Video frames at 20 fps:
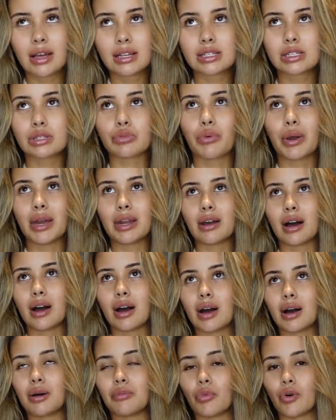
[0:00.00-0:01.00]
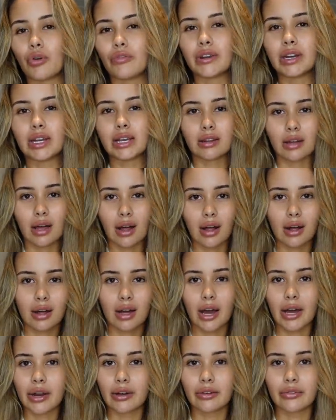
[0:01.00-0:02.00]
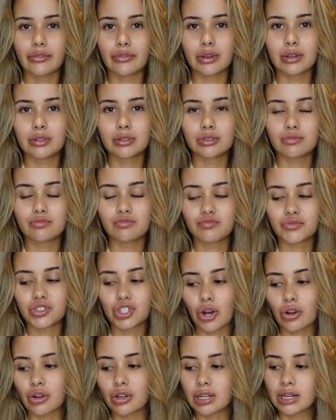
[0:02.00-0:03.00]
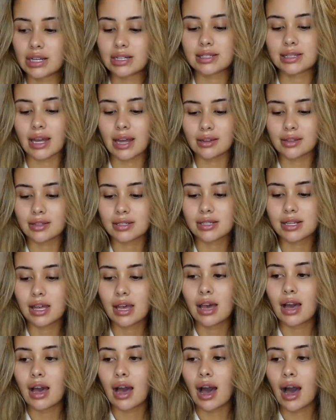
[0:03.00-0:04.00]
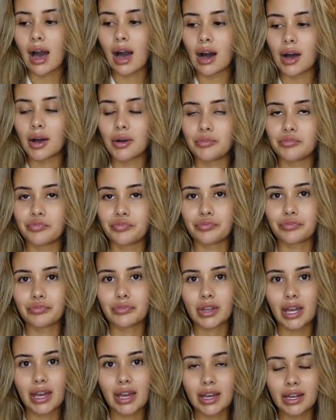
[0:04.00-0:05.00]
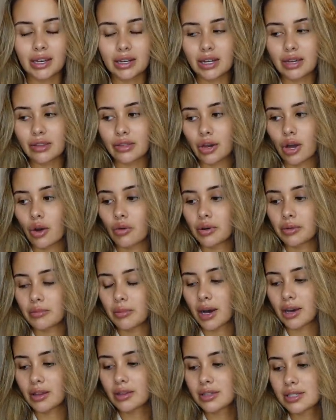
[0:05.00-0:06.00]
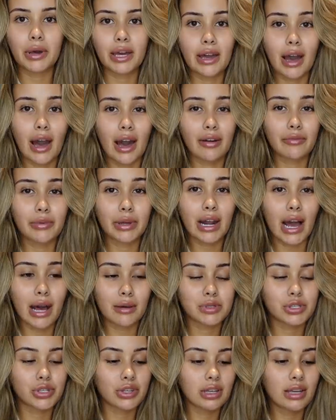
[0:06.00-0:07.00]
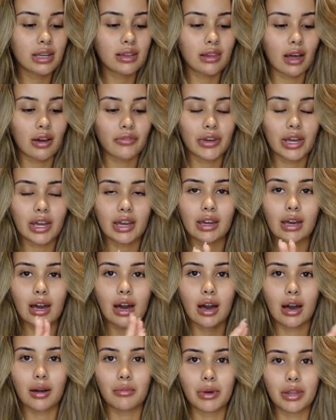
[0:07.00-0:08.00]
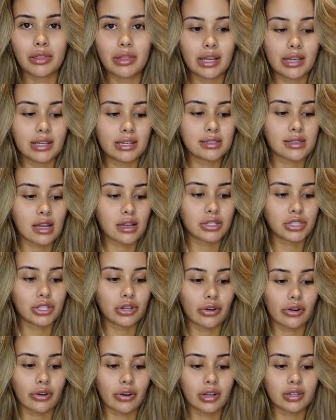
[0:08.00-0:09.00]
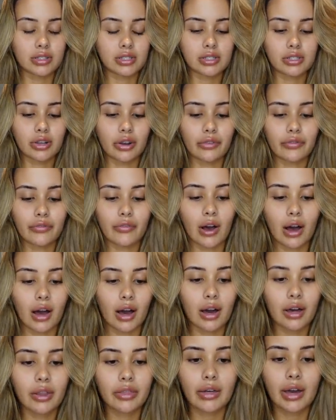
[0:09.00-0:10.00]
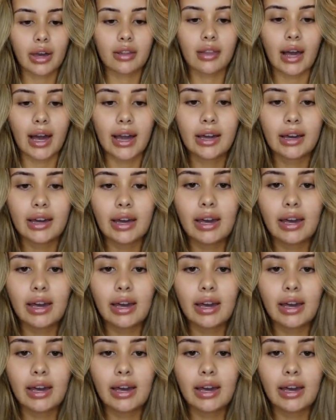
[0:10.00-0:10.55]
sweeter, more vanilla kind of chocolatey scents in the colder month. But yeah, I've been absolutely loving these deodorants so far. They're like